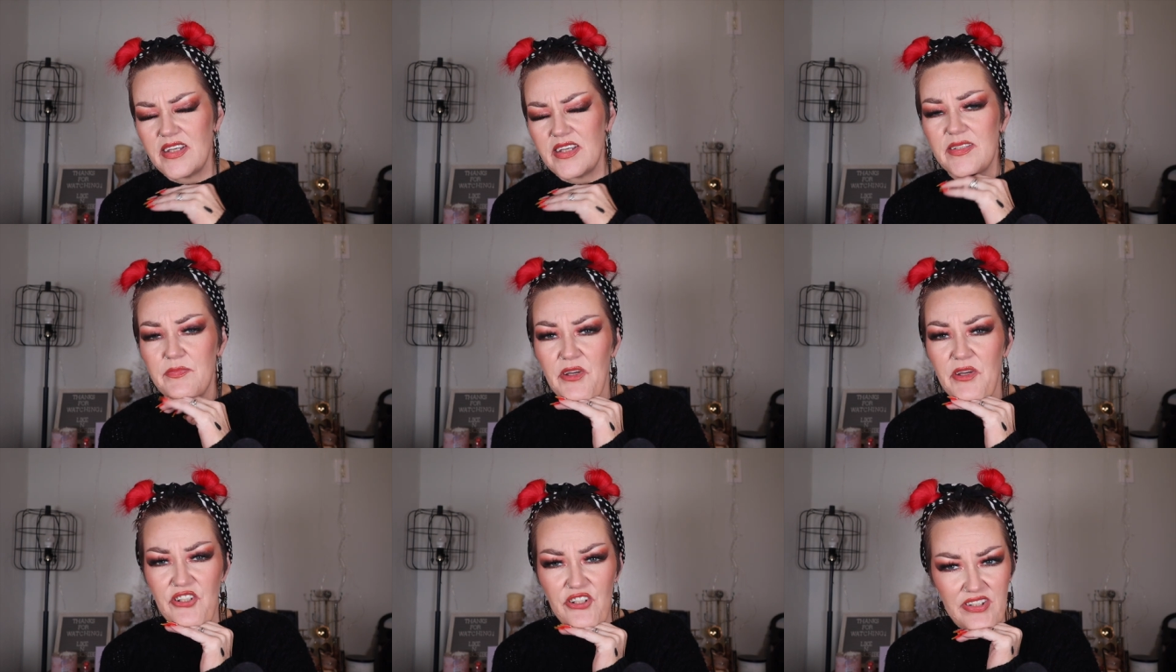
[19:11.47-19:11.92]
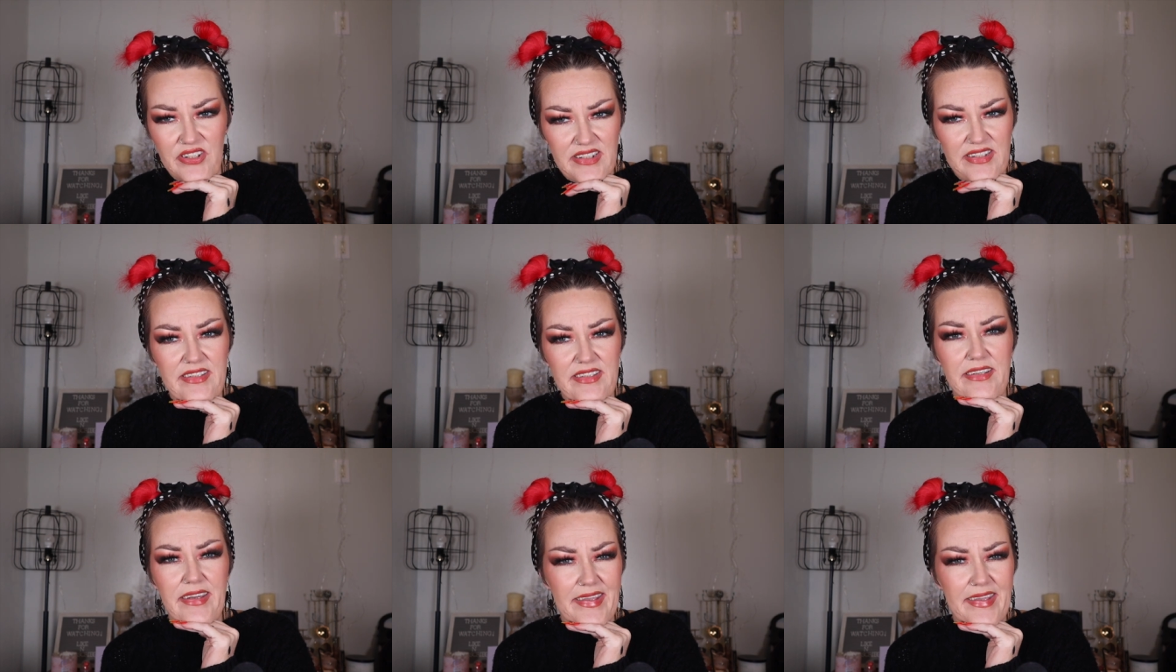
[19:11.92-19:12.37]
especially
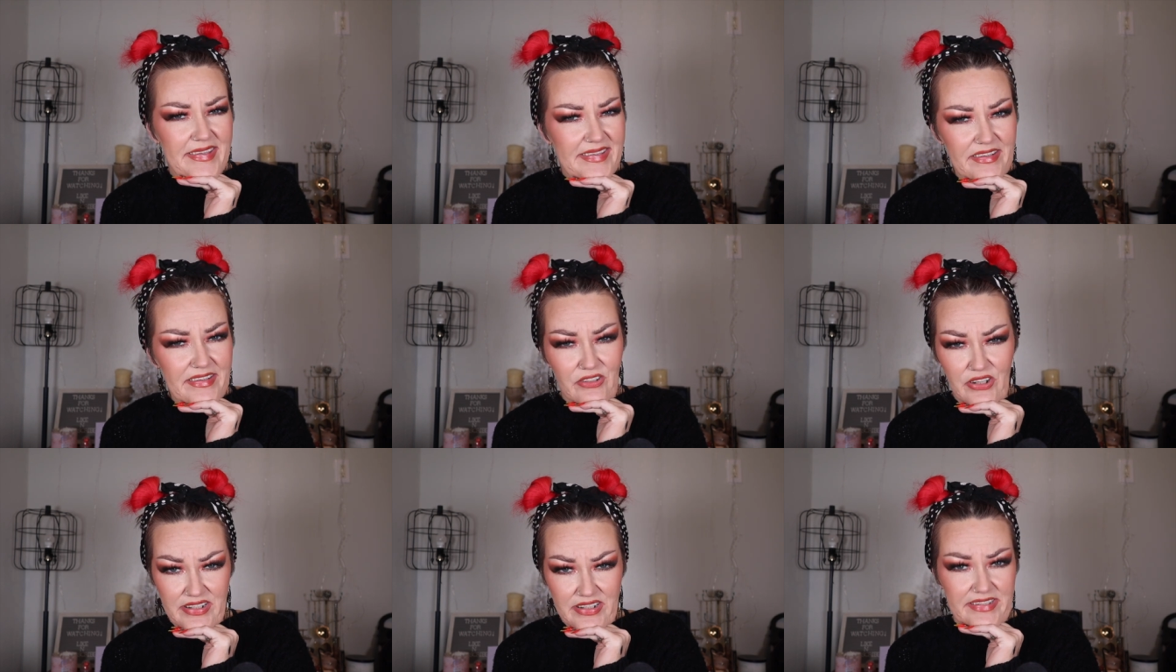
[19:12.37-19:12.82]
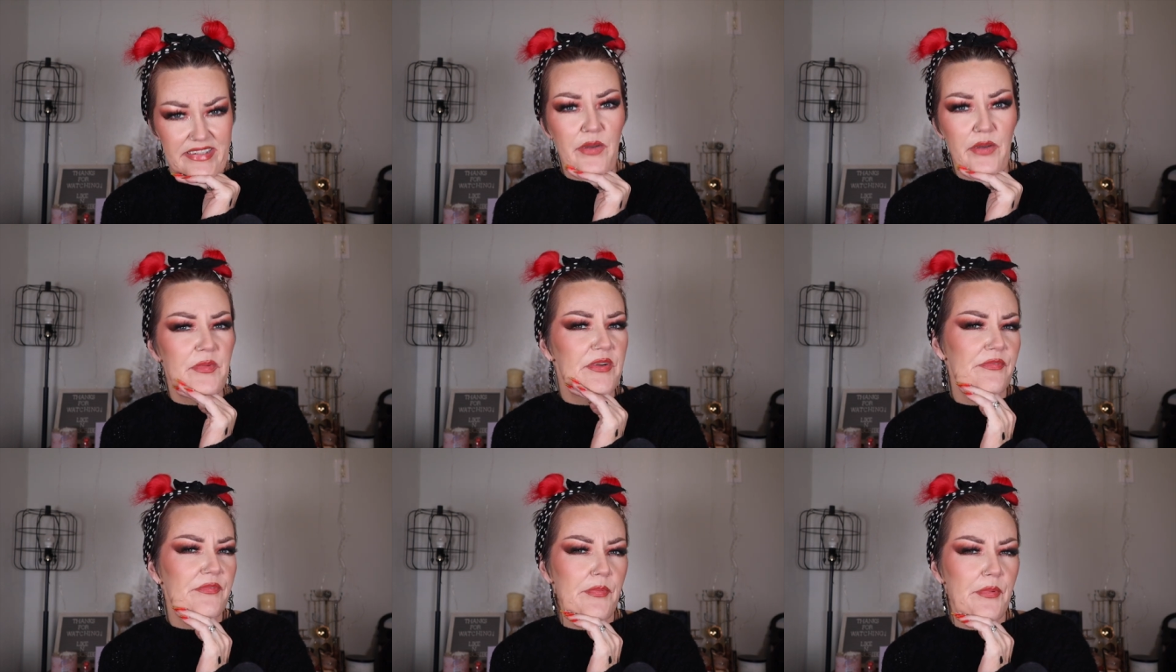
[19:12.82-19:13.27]
considering it's
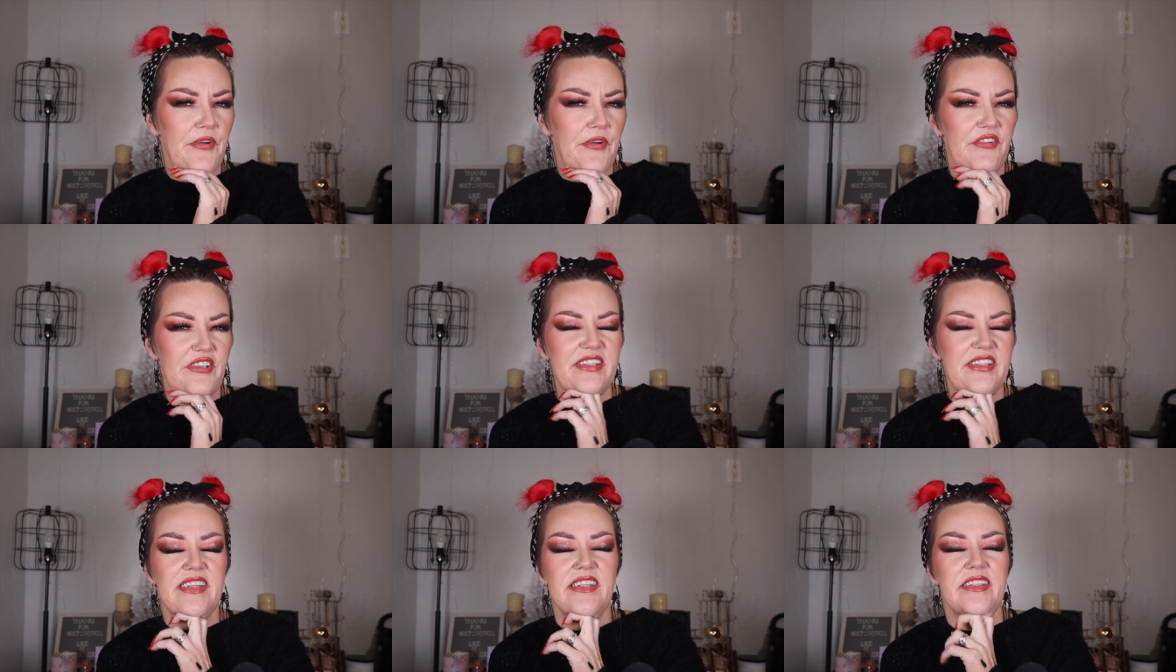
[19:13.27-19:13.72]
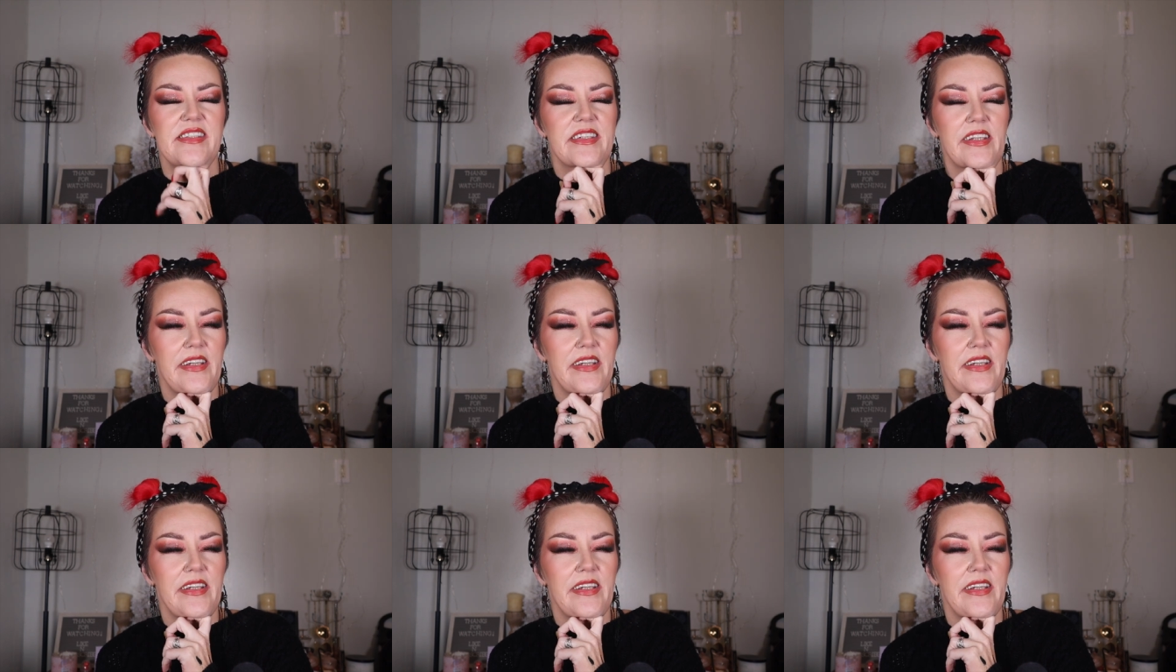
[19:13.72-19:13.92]
coming from overseas.